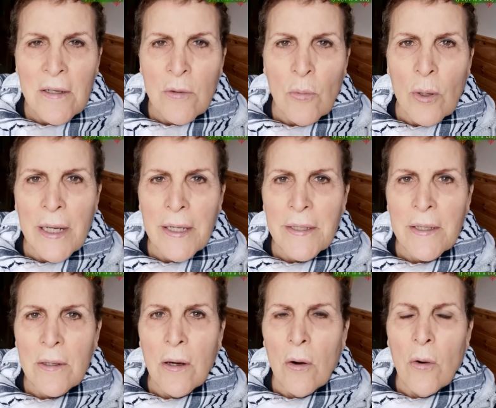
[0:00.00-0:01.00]

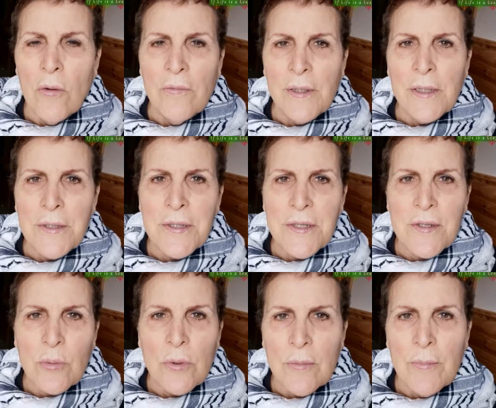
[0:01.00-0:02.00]
when whole
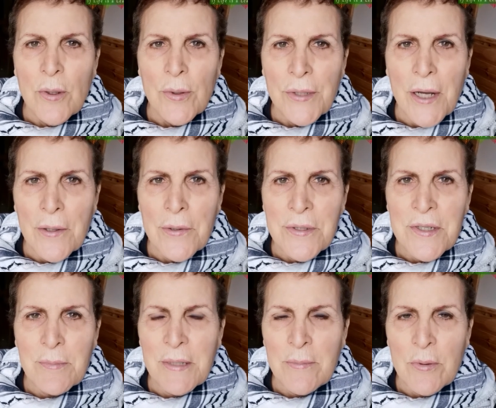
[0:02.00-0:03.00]
villages were
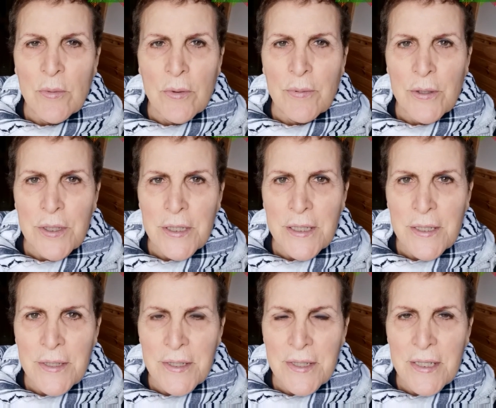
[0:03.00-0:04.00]
bulldozed, people were pushed into
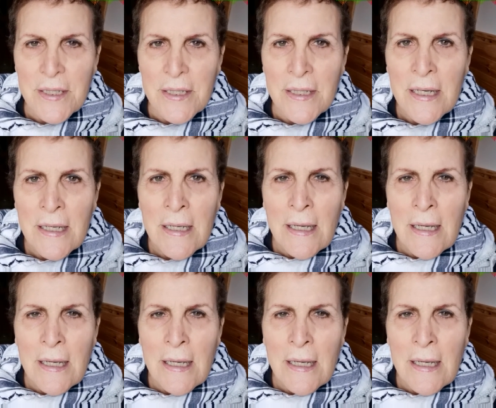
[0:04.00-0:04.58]
the sea,